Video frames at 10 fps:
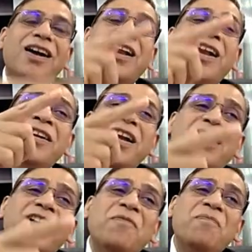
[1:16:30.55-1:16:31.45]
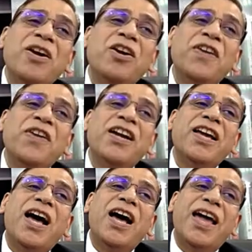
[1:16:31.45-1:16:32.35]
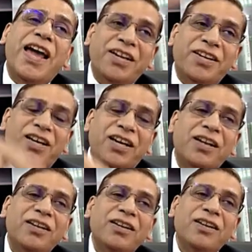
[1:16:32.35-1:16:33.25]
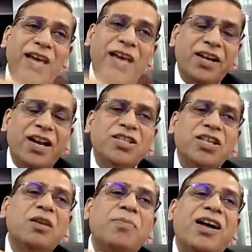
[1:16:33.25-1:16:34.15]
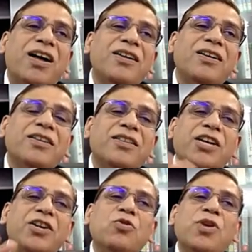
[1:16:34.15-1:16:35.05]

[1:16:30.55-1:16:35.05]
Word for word: And under Government of India Act, like Rajya Sabha, that